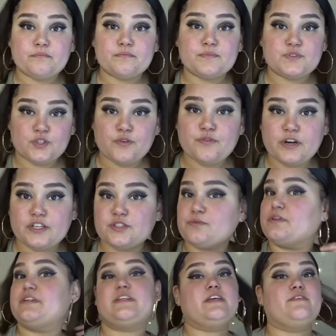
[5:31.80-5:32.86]
So far, I just
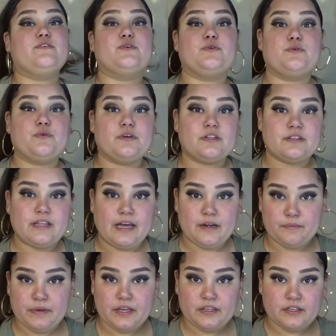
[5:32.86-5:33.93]
wanted to give you that
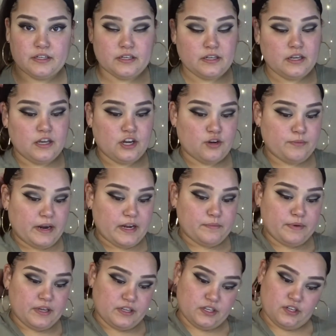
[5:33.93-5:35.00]
opinion, or my
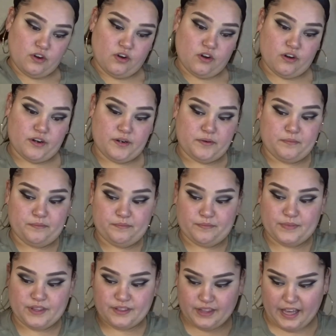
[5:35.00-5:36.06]
opinion on
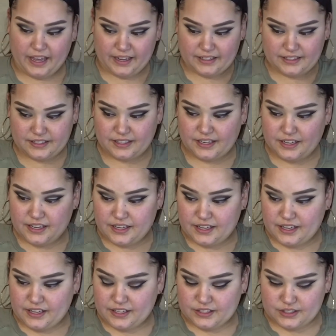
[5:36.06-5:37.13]
that.
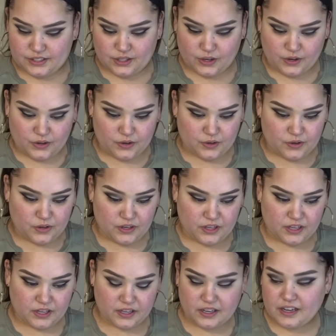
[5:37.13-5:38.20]
So,
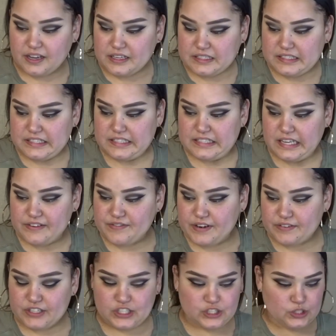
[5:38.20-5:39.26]
since I've
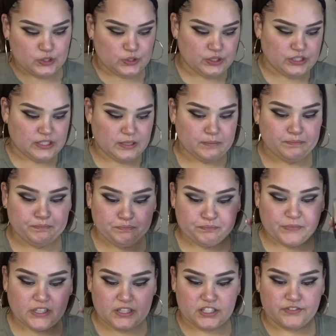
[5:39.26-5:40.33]
never used
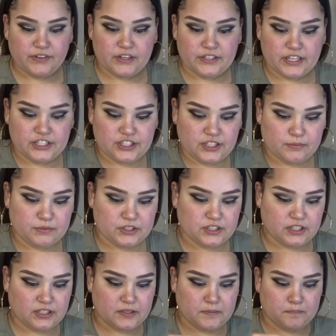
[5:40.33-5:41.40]
this foundation, I'm just
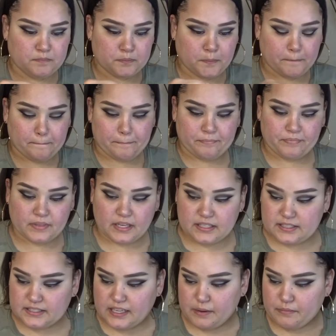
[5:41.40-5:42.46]
gonna
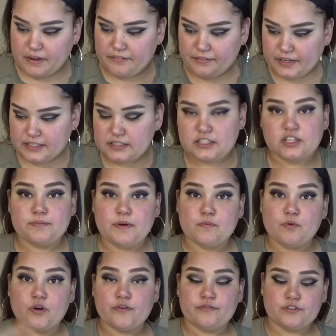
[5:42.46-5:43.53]
set my face a little bit
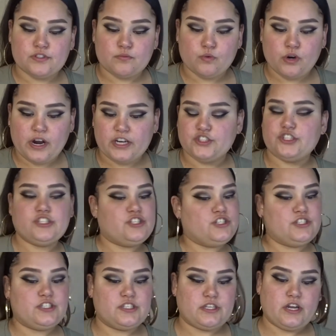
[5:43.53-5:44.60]
more for some more hydration,
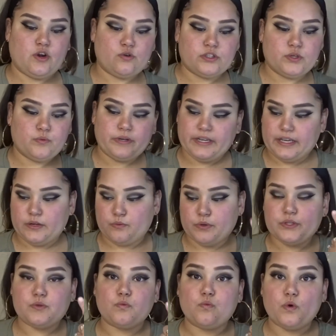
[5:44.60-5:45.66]
since I only went in
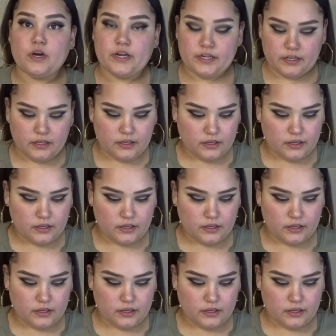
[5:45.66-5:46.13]
with one.